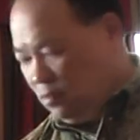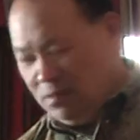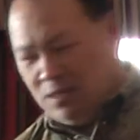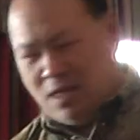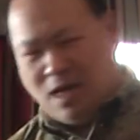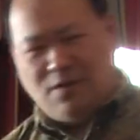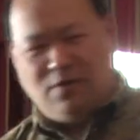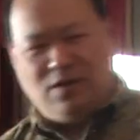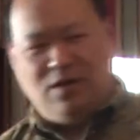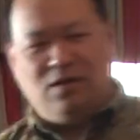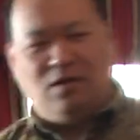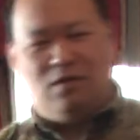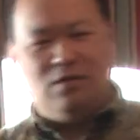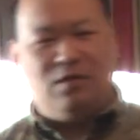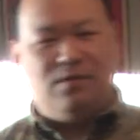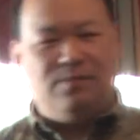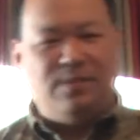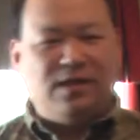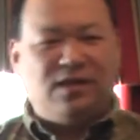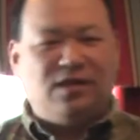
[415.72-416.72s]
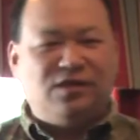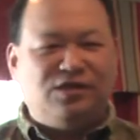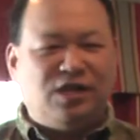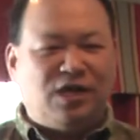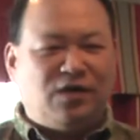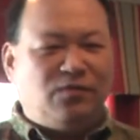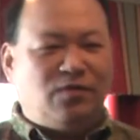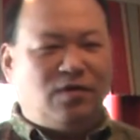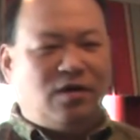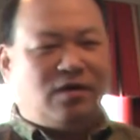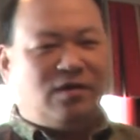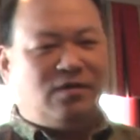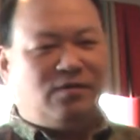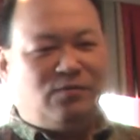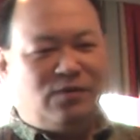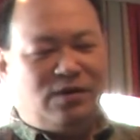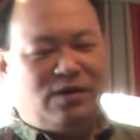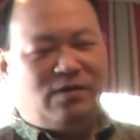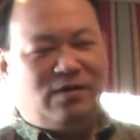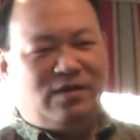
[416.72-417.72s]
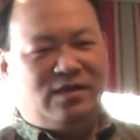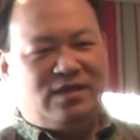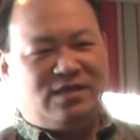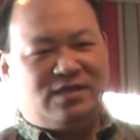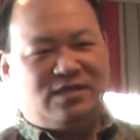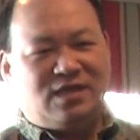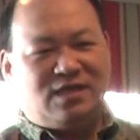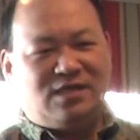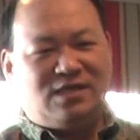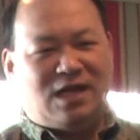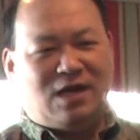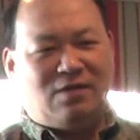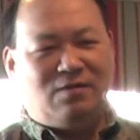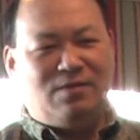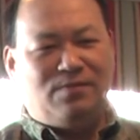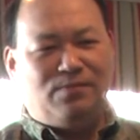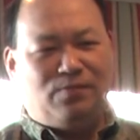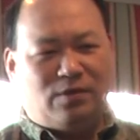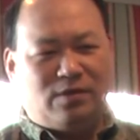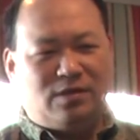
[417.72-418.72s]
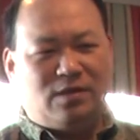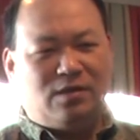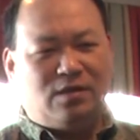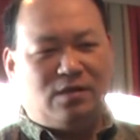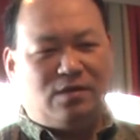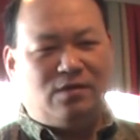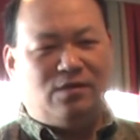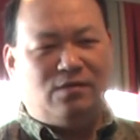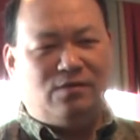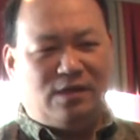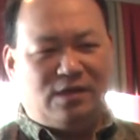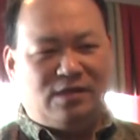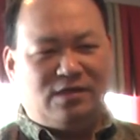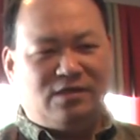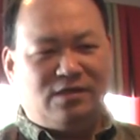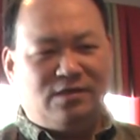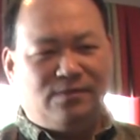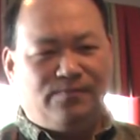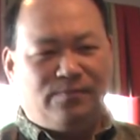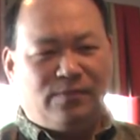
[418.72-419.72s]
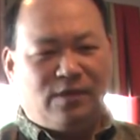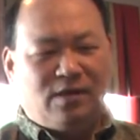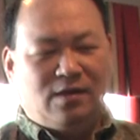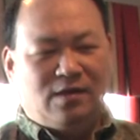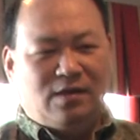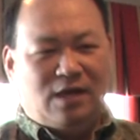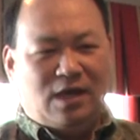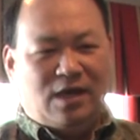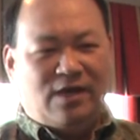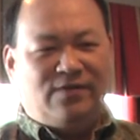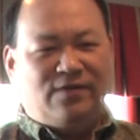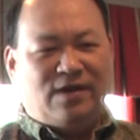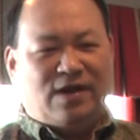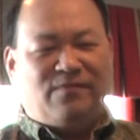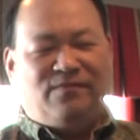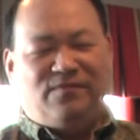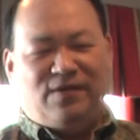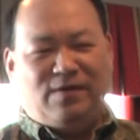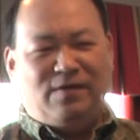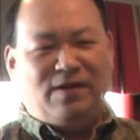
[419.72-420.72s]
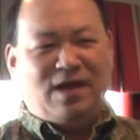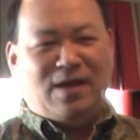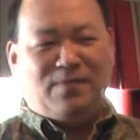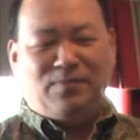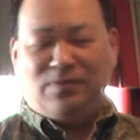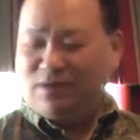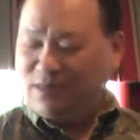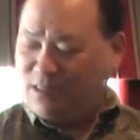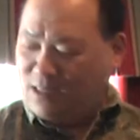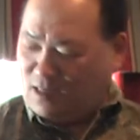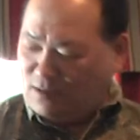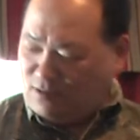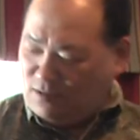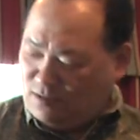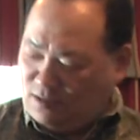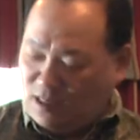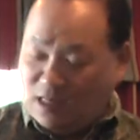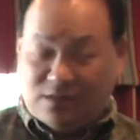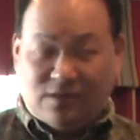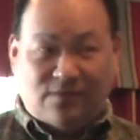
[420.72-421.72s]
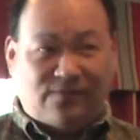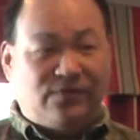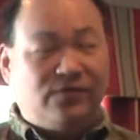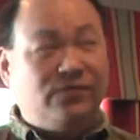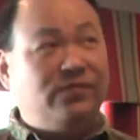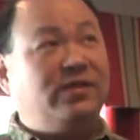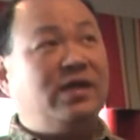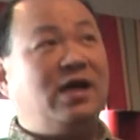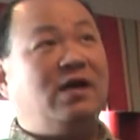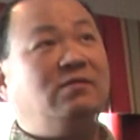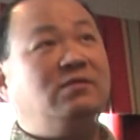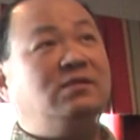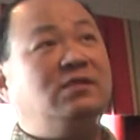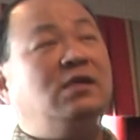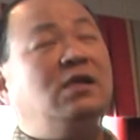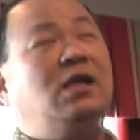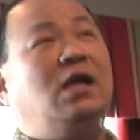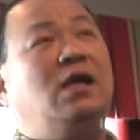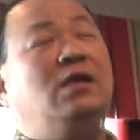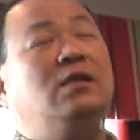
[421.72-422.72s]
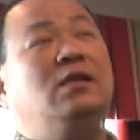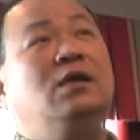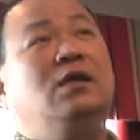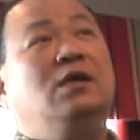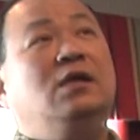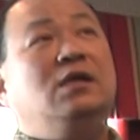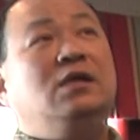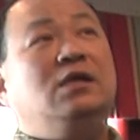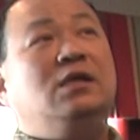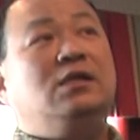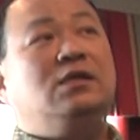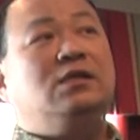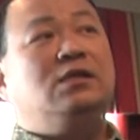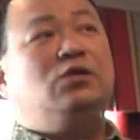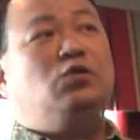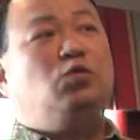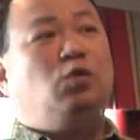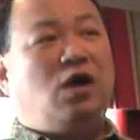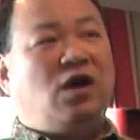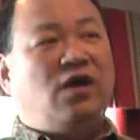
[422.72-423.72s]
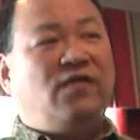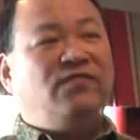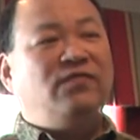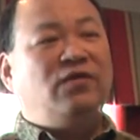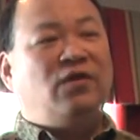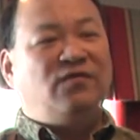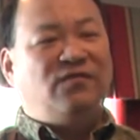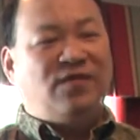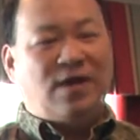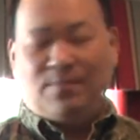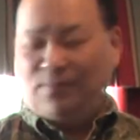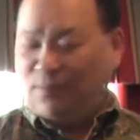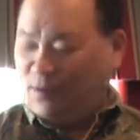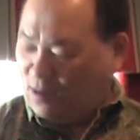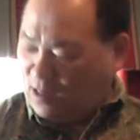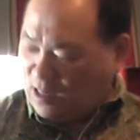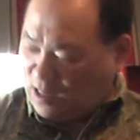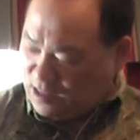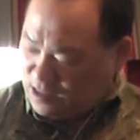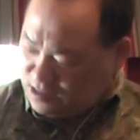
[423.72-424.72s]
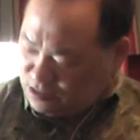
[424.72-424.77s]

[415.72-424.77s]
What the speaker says: Now in order to make the jig work, we already discussed how important the glue is. And I'm very happy to tell you as of 2012 November, I